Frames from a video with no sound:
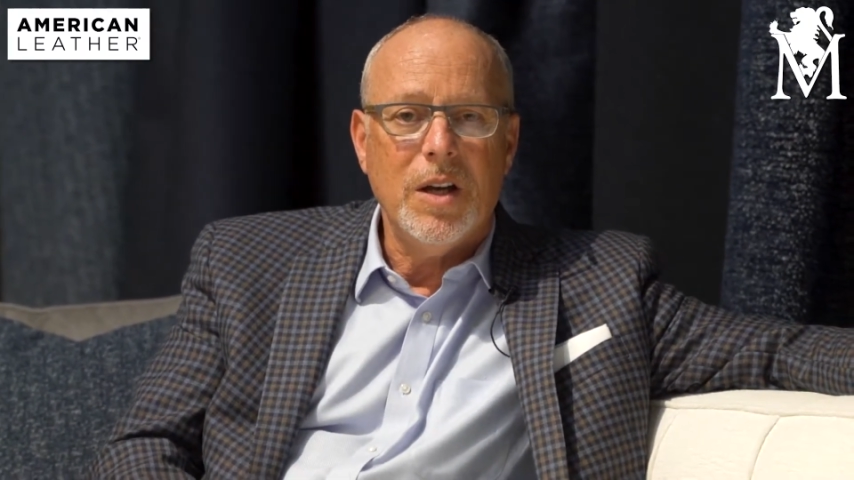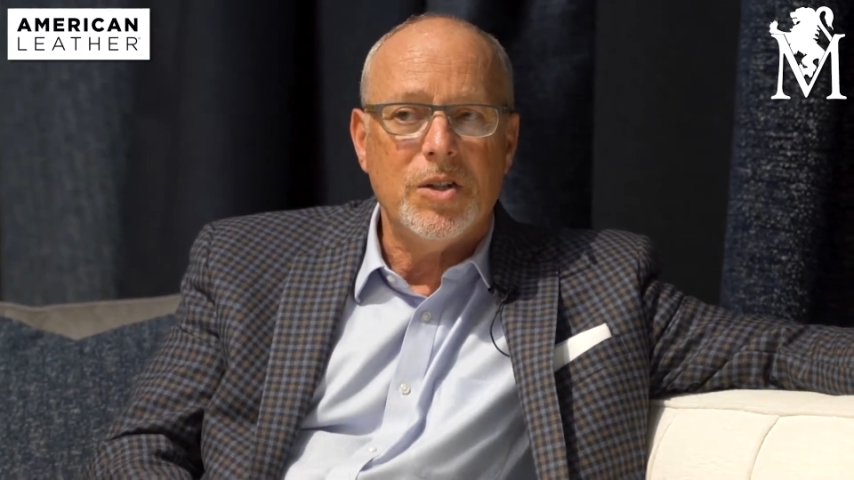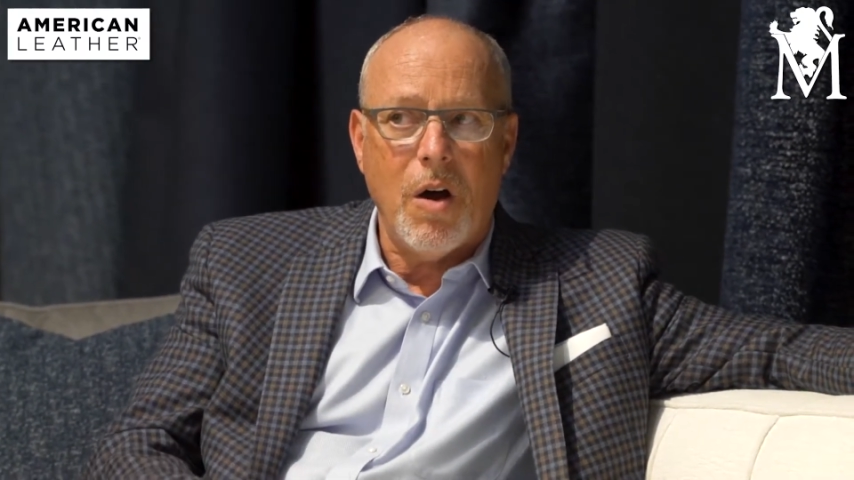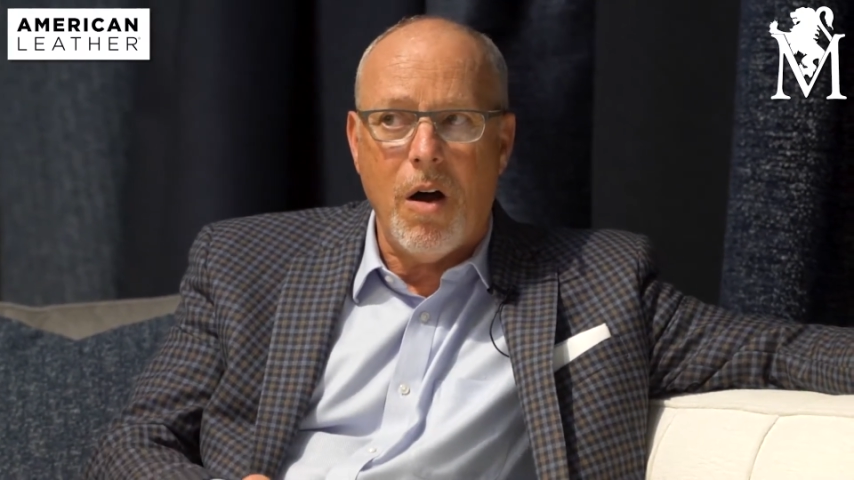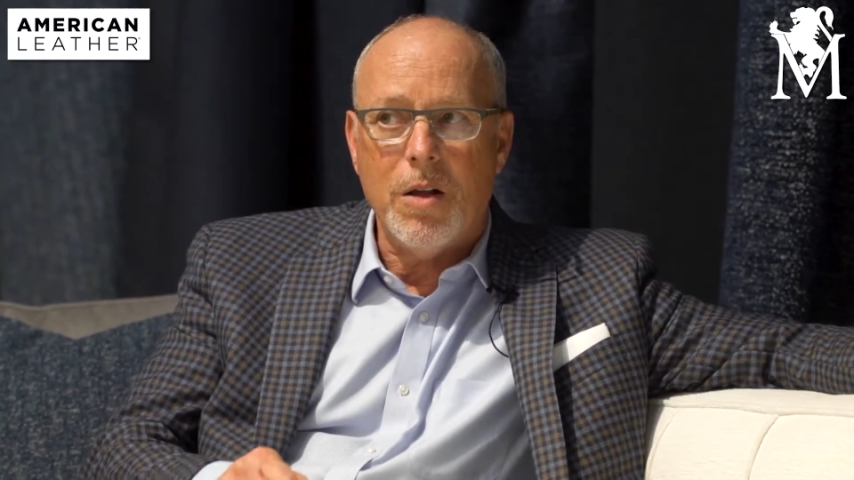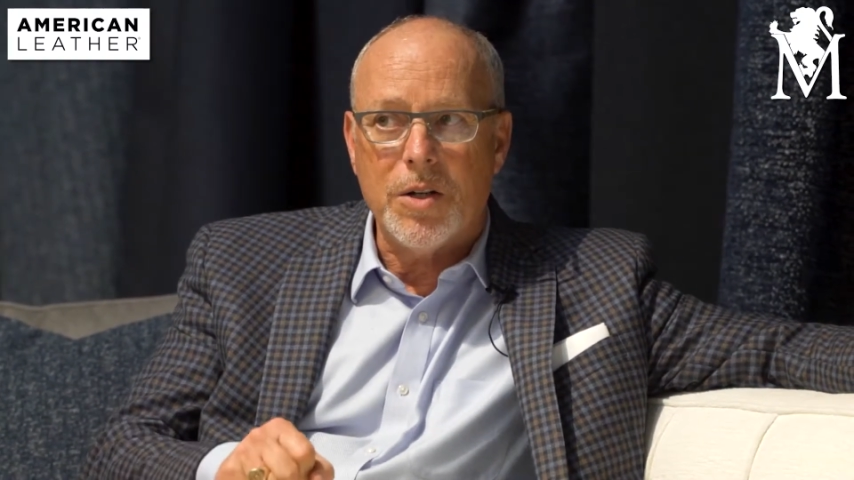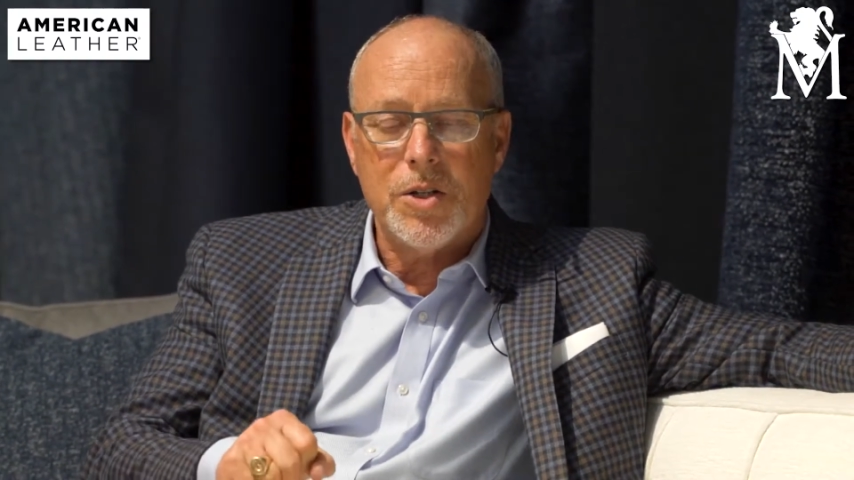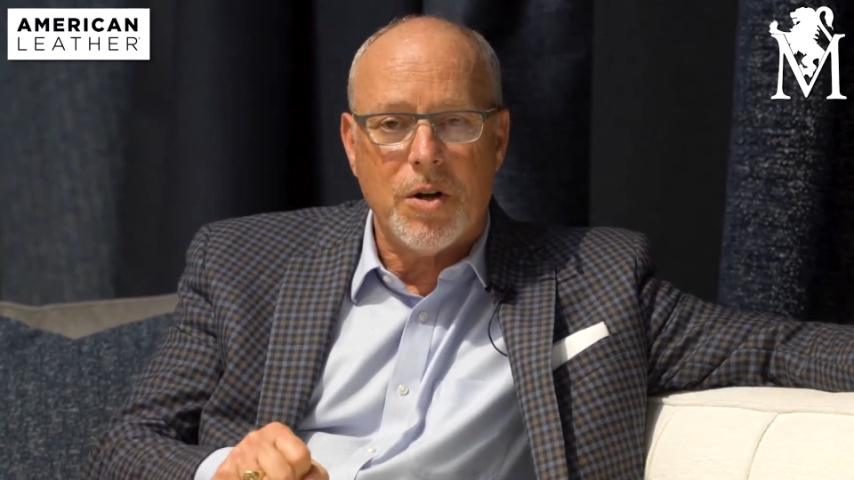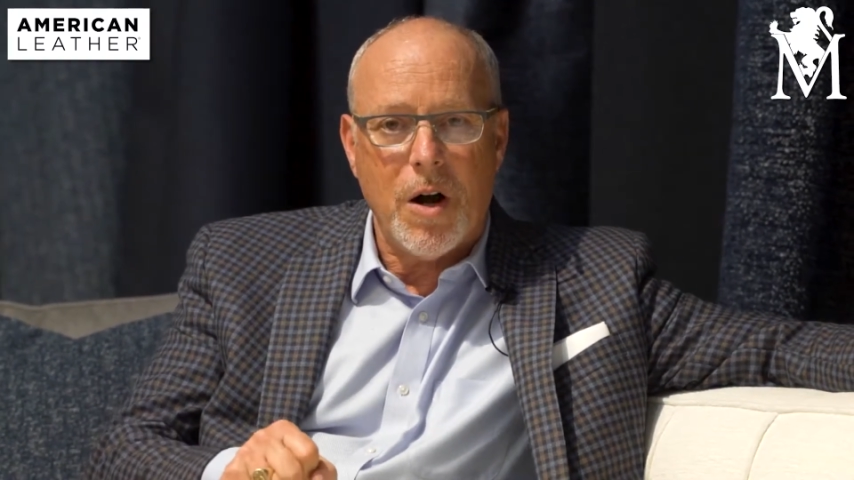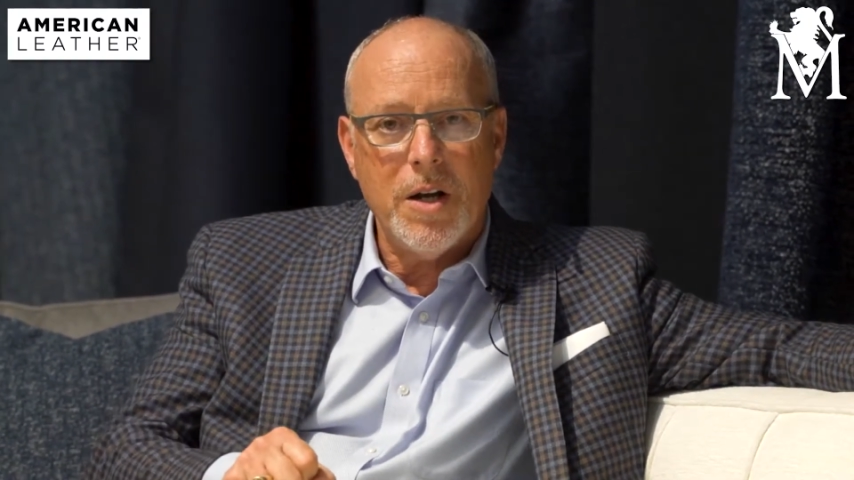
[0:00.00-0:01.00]
is all our
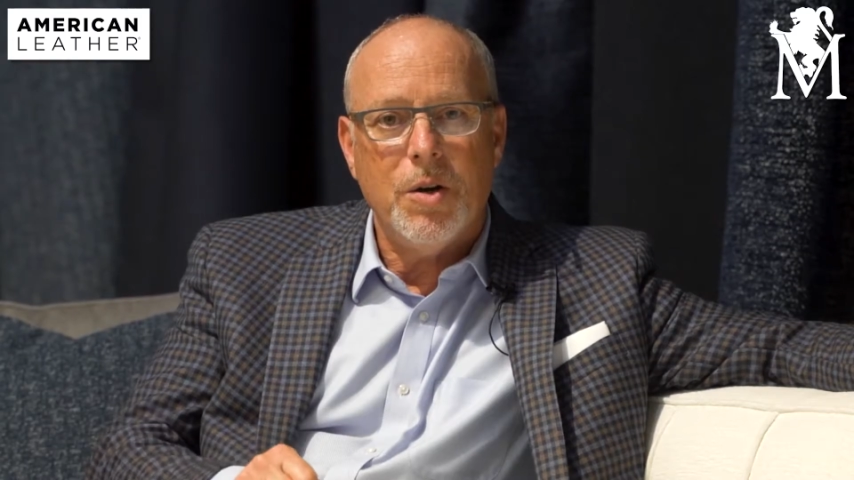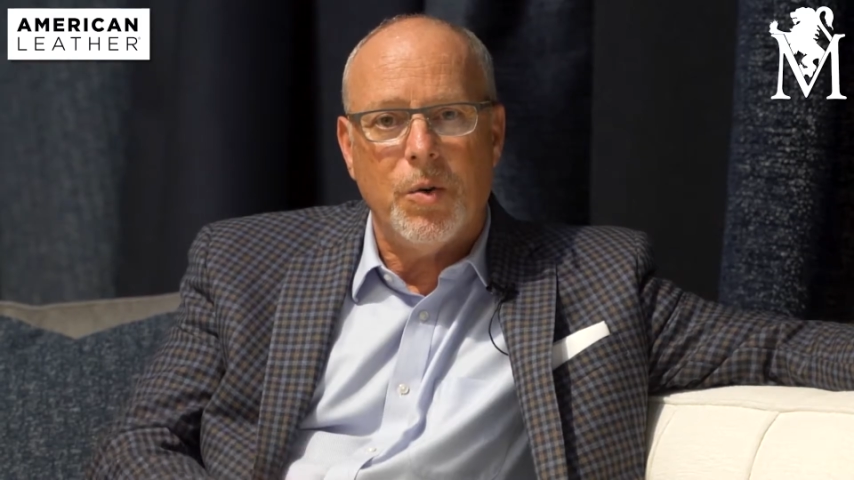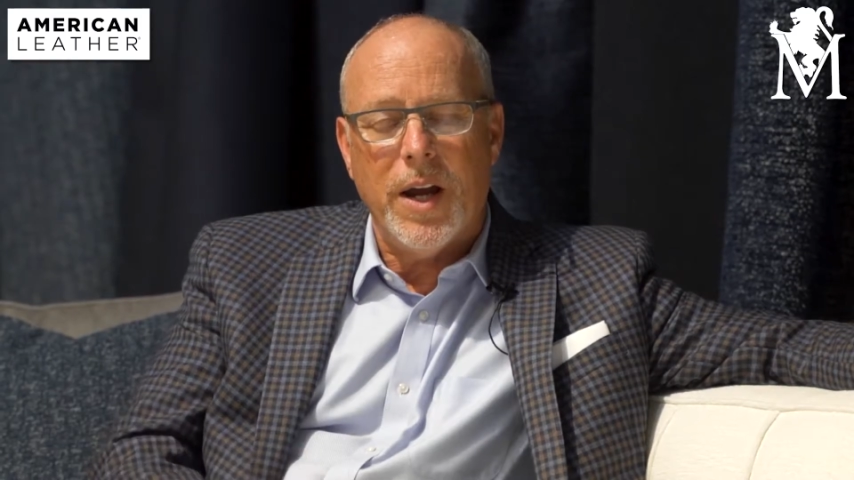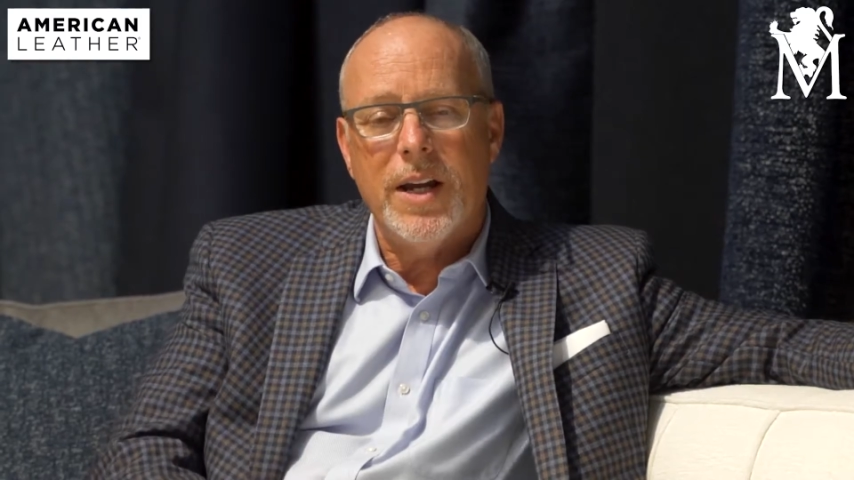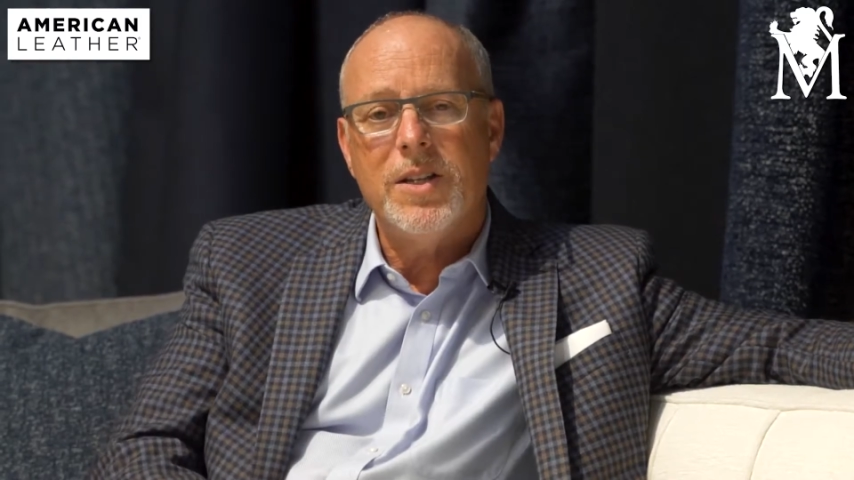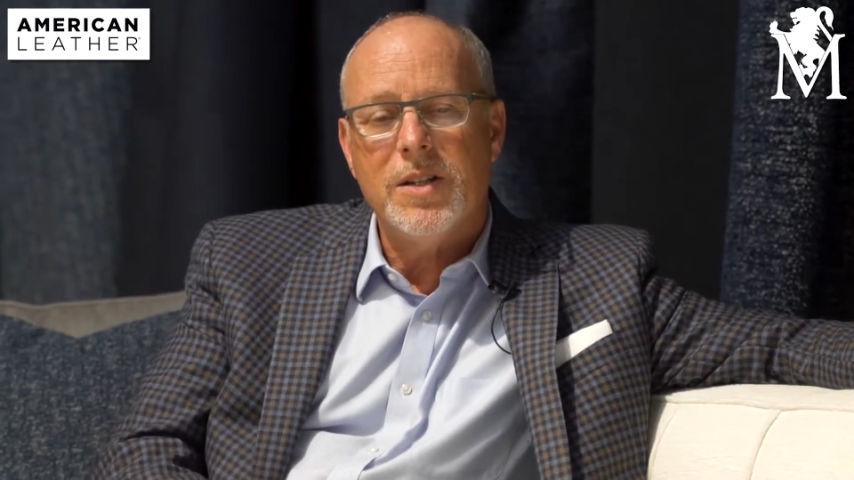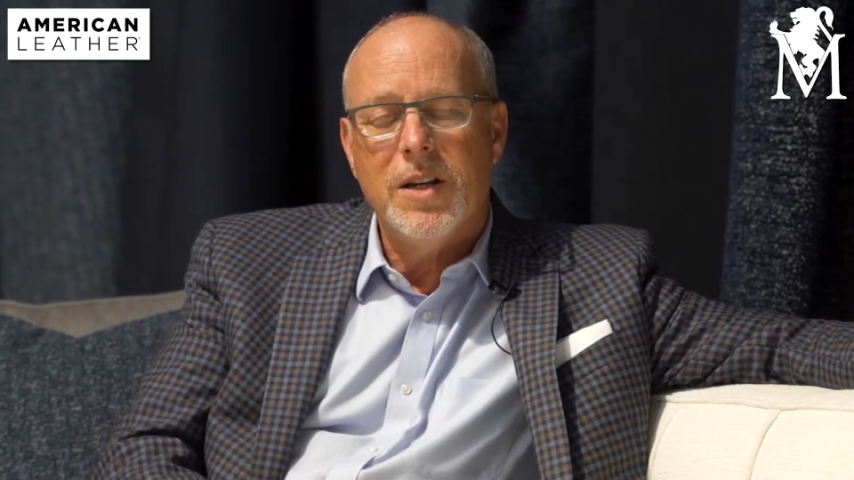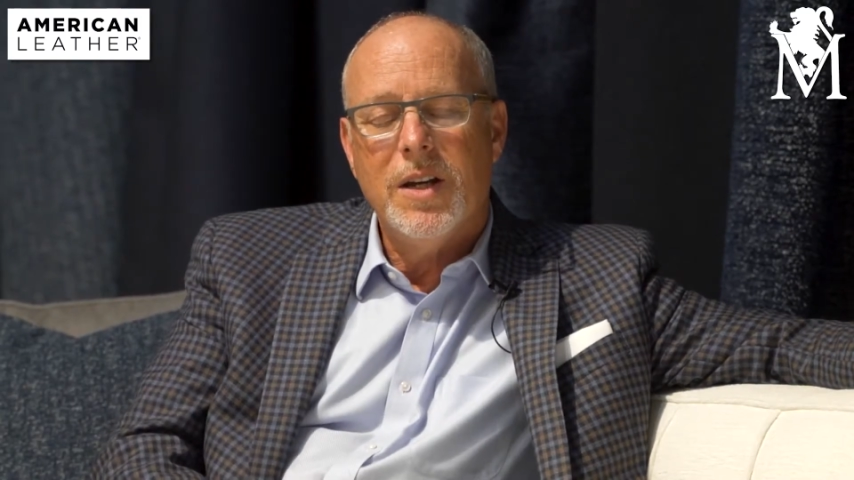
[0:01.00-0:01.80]
starting grades.